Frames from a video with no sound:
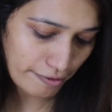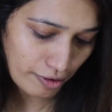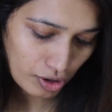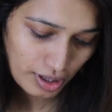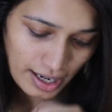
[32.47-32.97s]

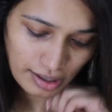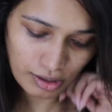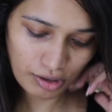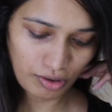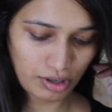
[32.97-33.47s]
for that
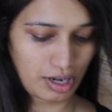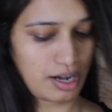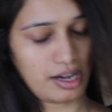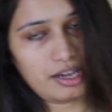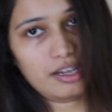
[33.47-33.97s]
look
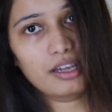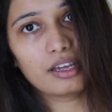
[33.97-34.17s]
I